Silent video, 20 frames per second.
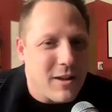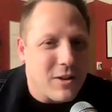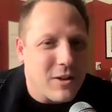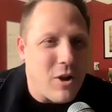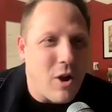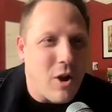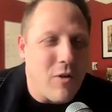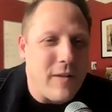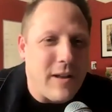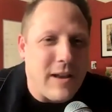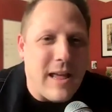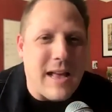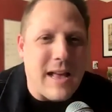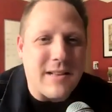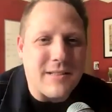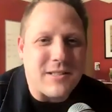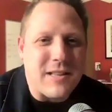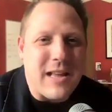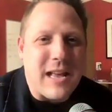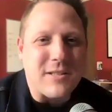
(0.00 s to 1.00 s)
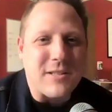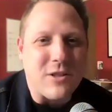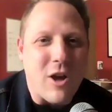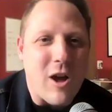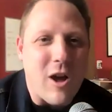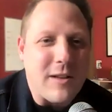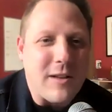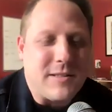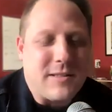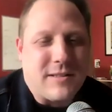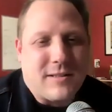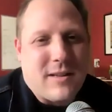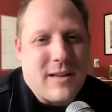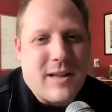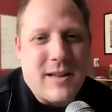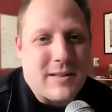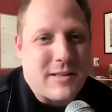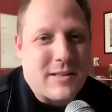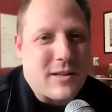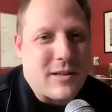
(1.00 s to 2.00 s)
COVID has has caused
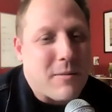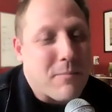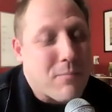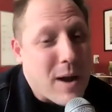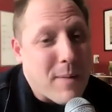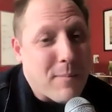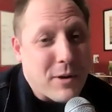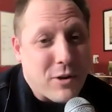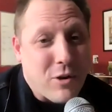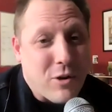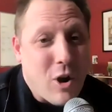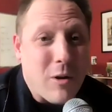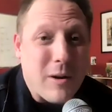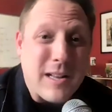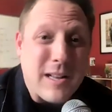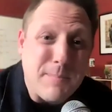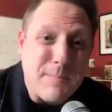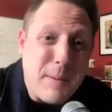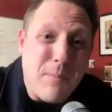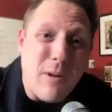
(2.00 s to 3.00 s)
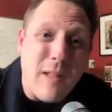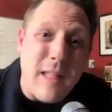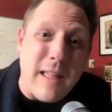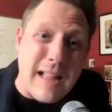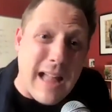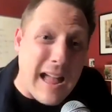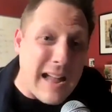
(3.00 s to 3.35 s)
it to probably grow because people are like,